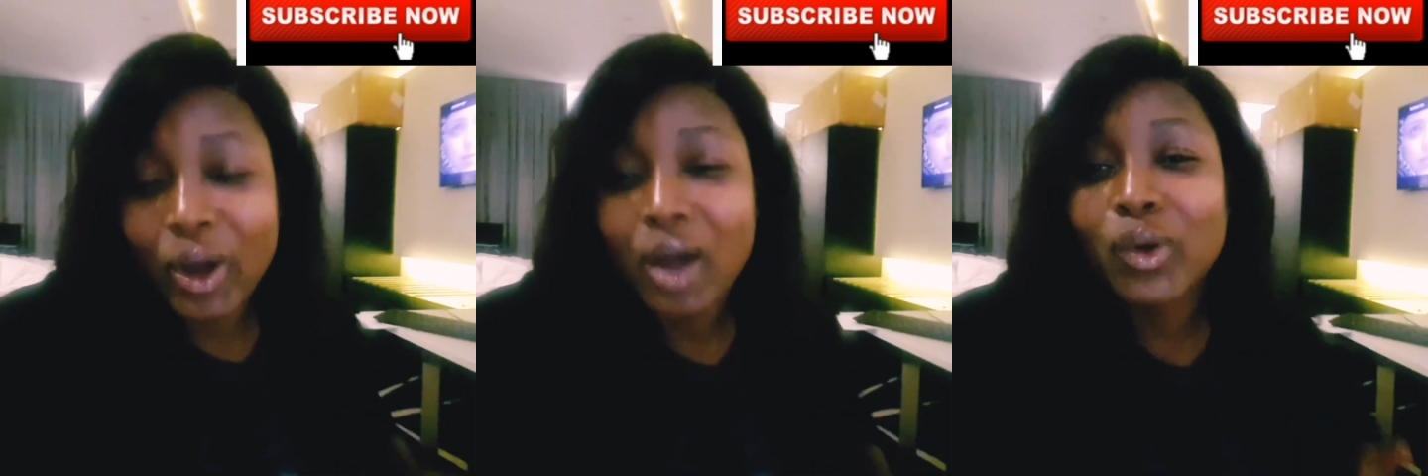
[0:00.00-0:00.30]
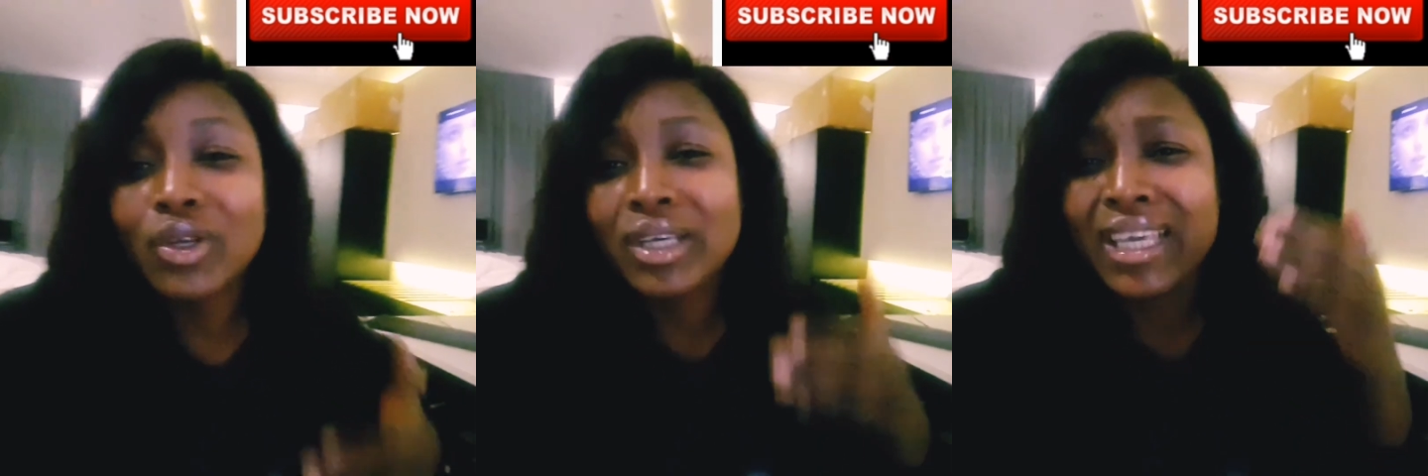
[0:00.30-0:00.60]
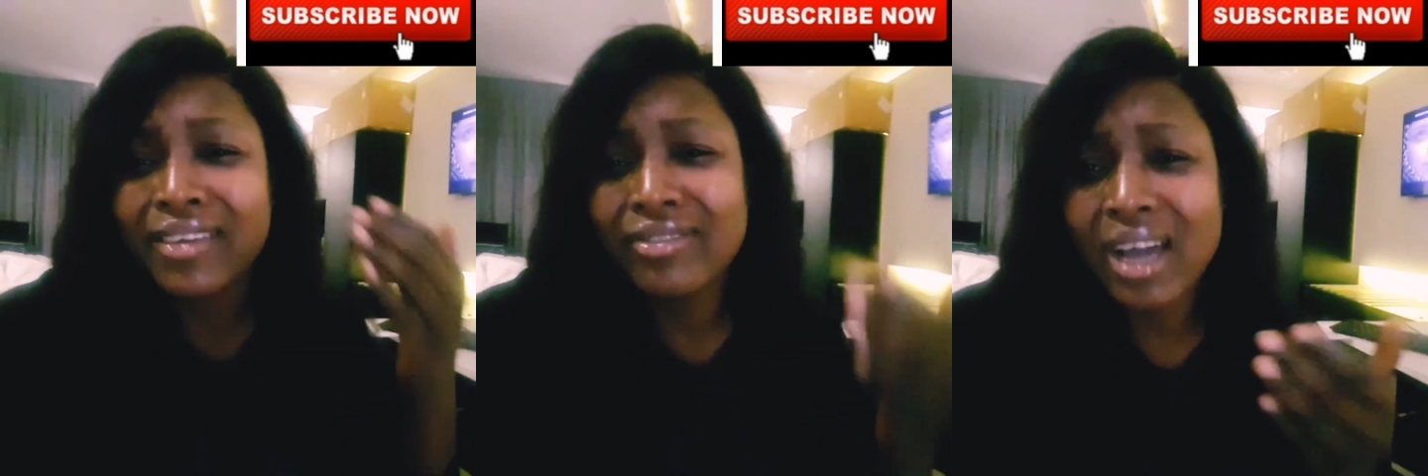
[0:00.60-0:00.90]
I want to
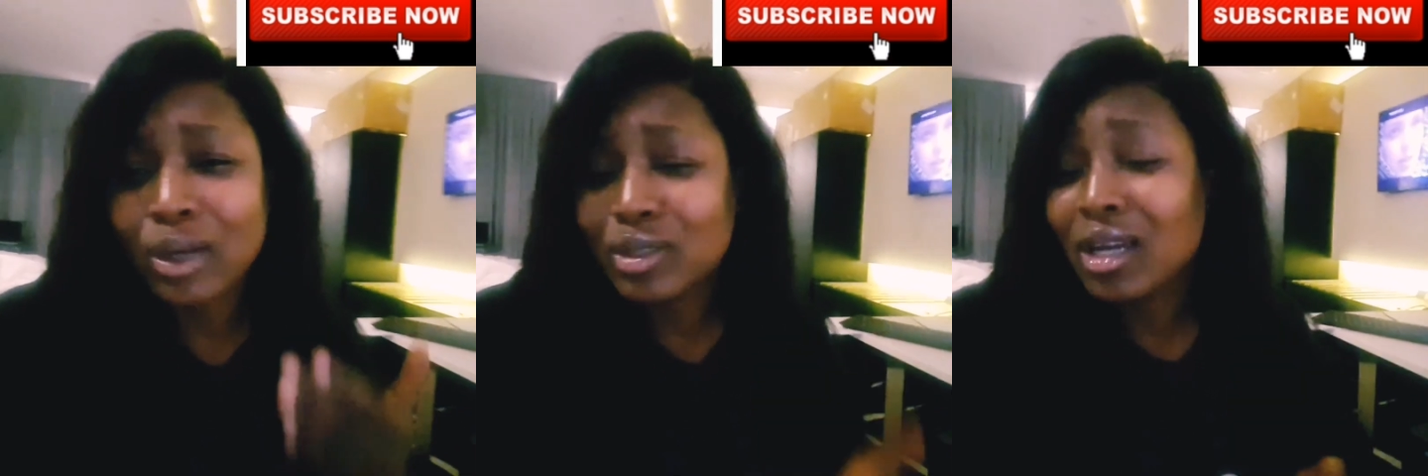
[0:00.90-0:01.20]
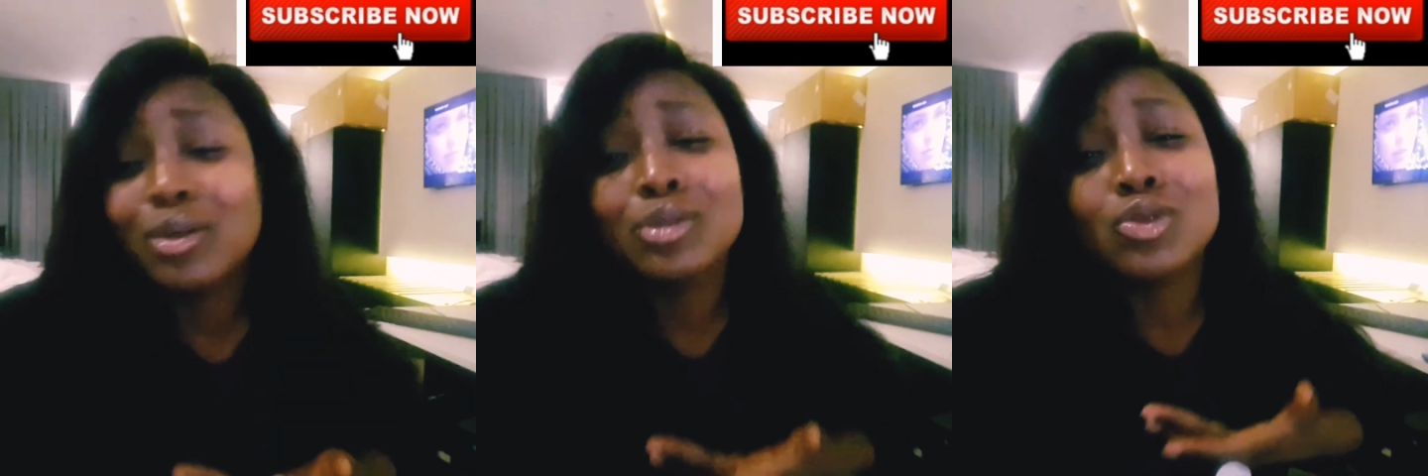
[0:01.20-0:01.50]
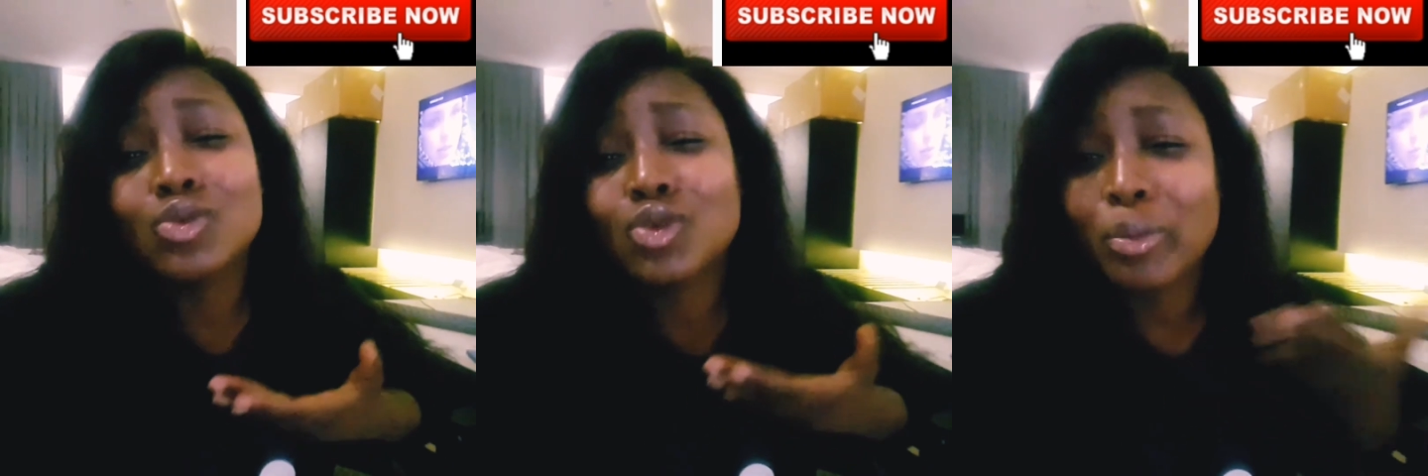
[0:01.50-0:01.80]
give out. I want
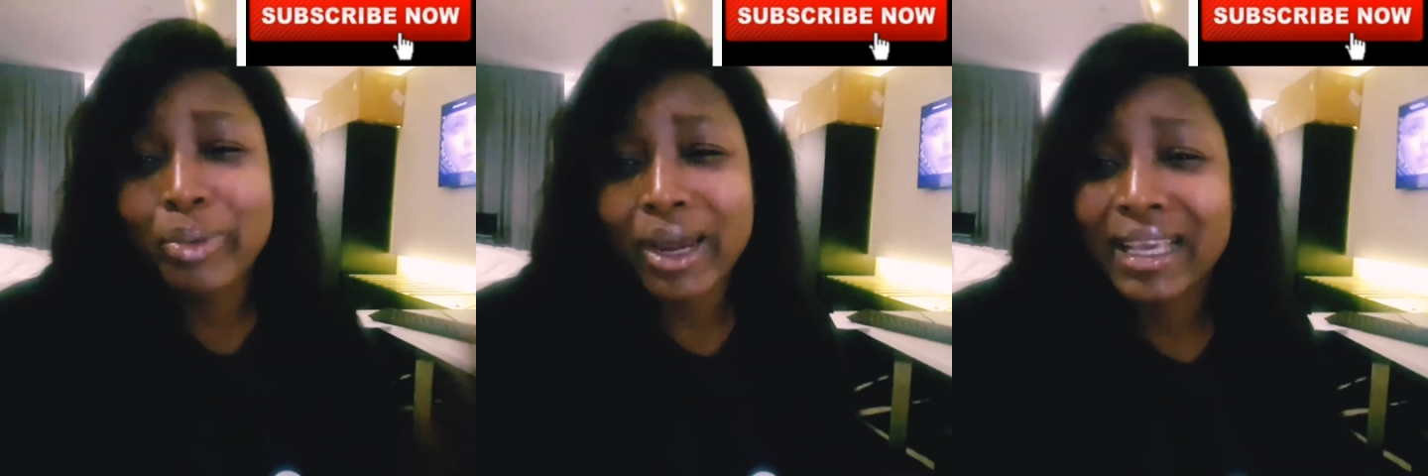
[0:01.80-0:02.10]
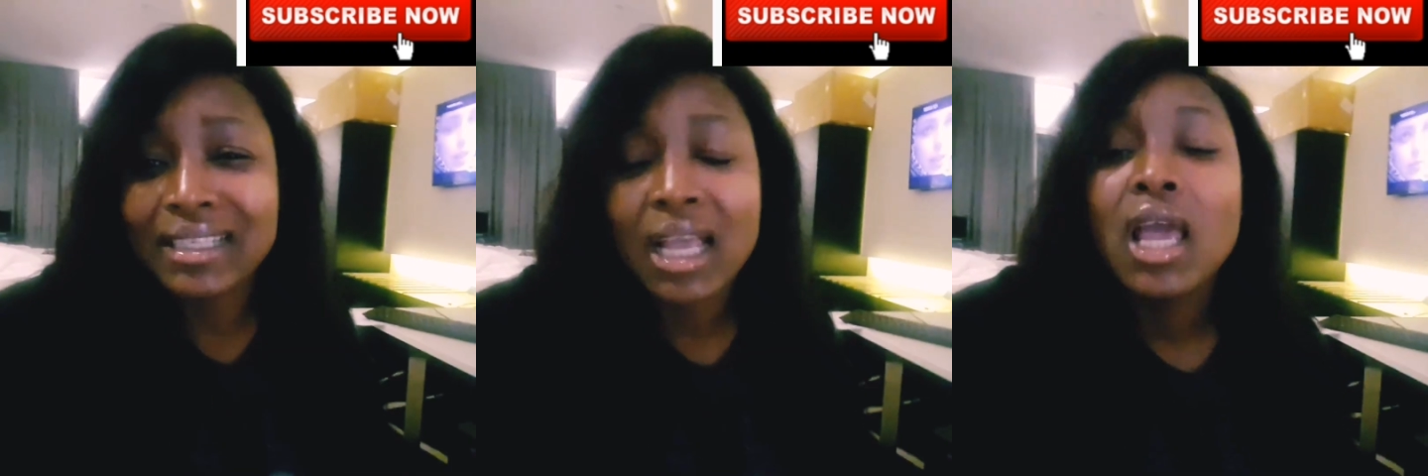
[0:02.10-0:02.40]
to surprise.